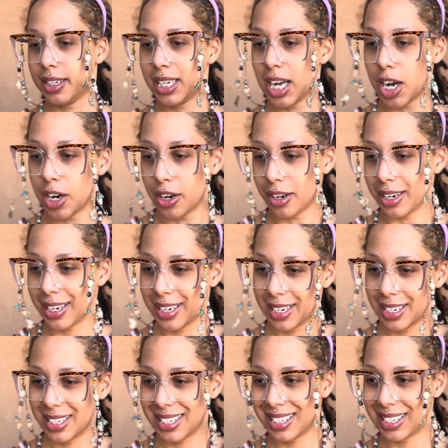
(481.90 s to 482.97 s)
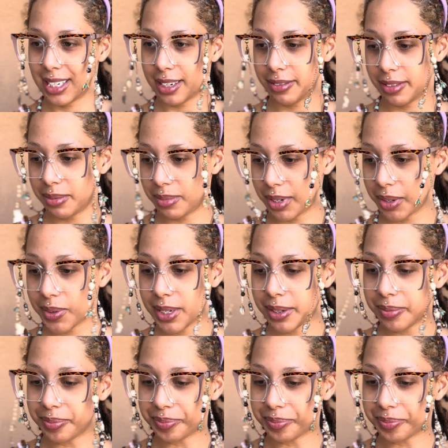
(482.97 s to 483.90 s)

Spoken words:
card stuff I'm doing.